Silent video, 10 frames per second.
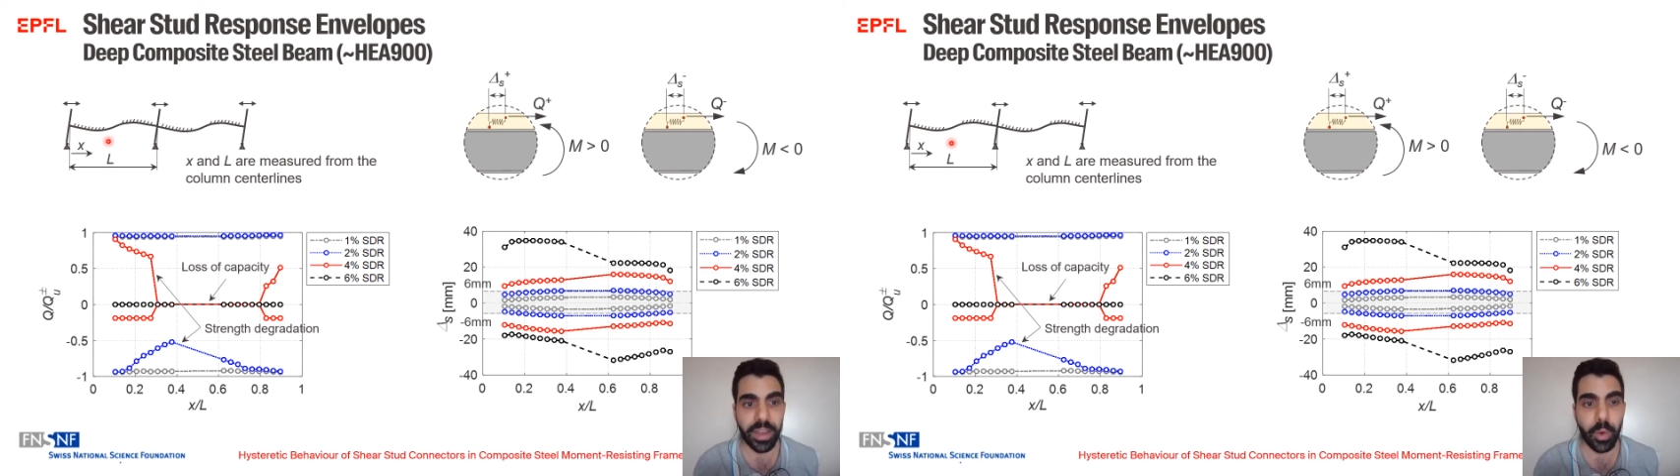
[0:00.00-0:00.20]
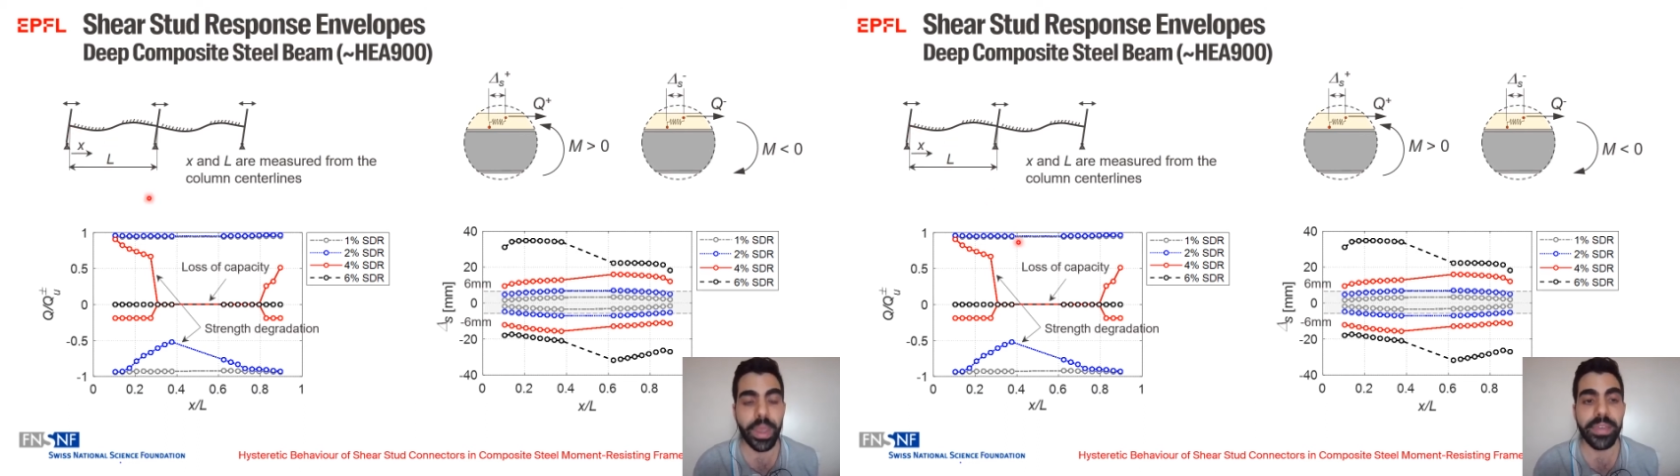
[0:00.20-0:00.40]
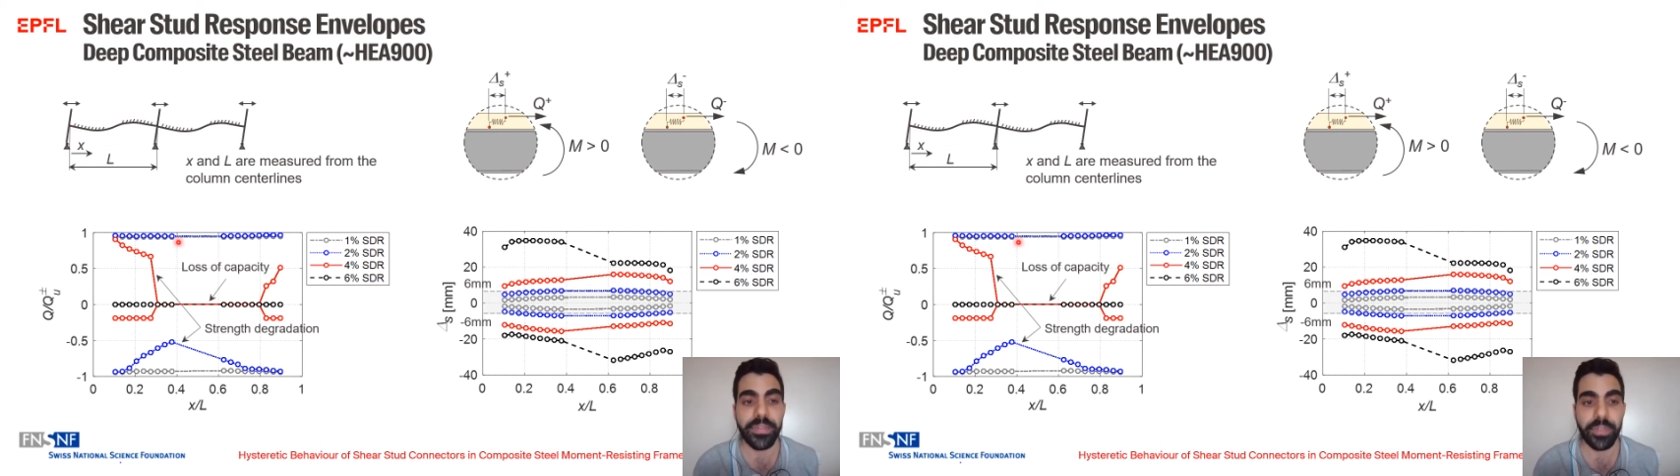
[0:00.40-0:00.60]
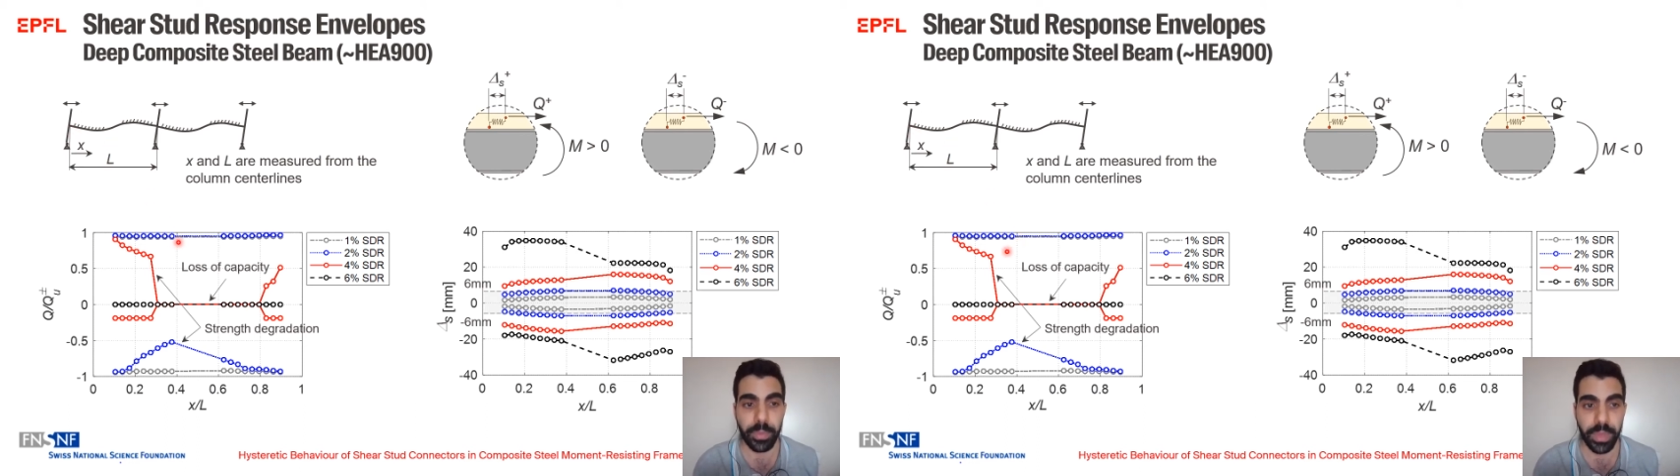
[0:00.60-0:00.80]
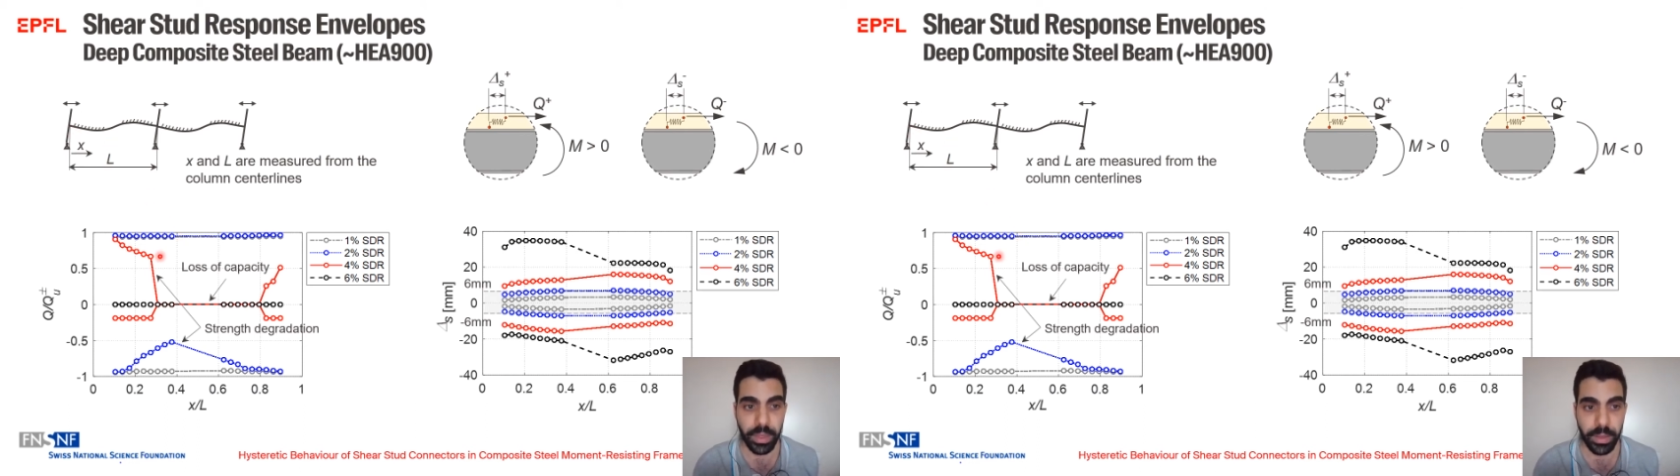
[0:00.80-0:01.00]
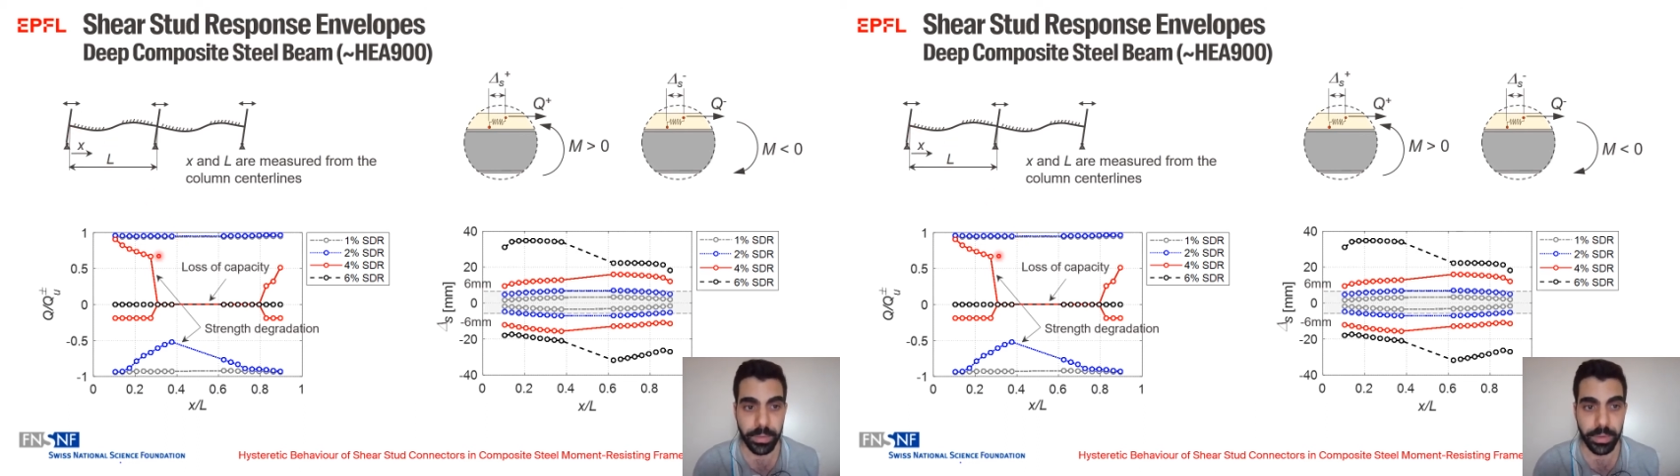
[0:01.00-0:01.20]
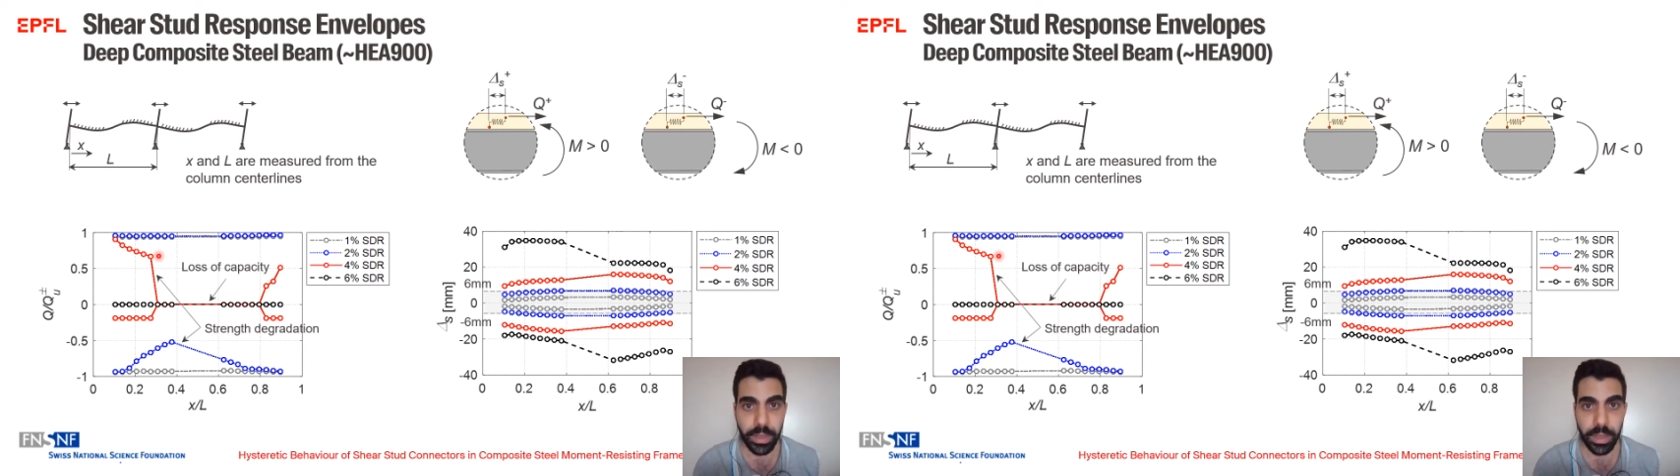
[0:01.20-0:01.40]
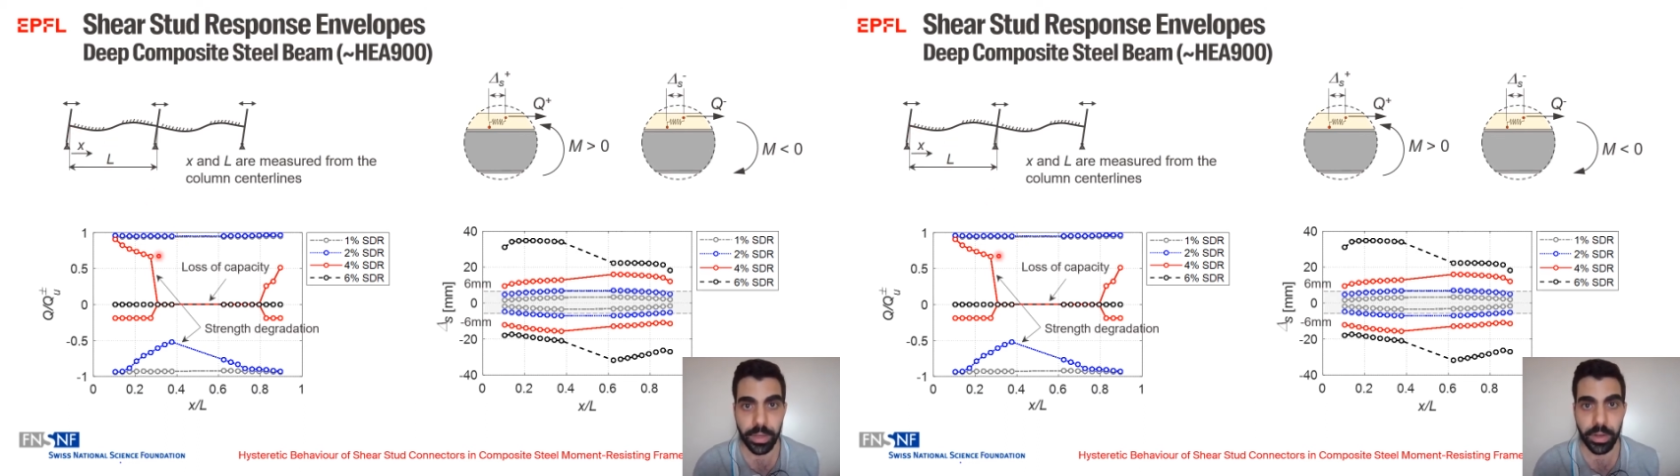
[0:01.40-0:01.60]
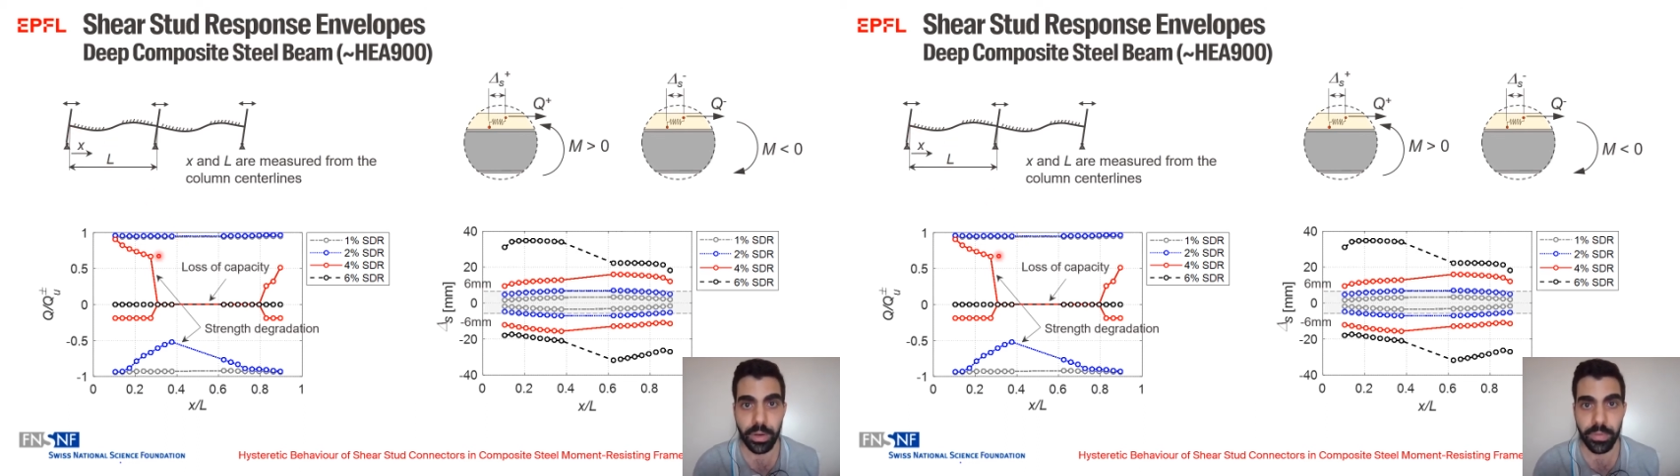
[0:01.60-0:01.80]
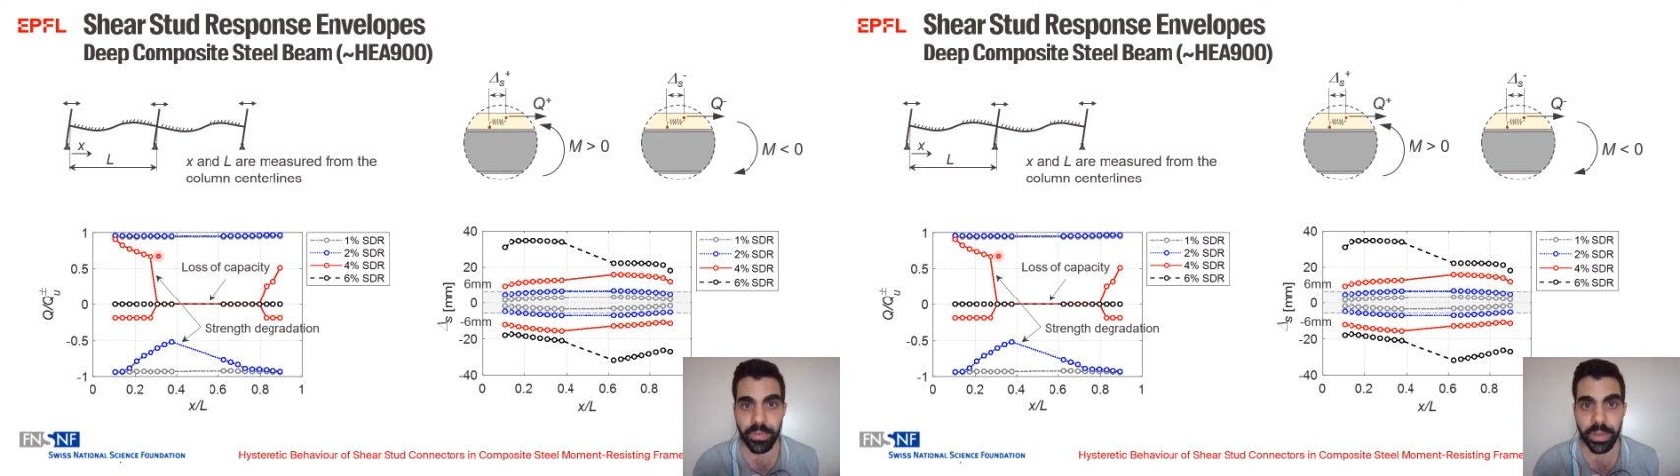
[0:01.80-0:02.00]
away from the column.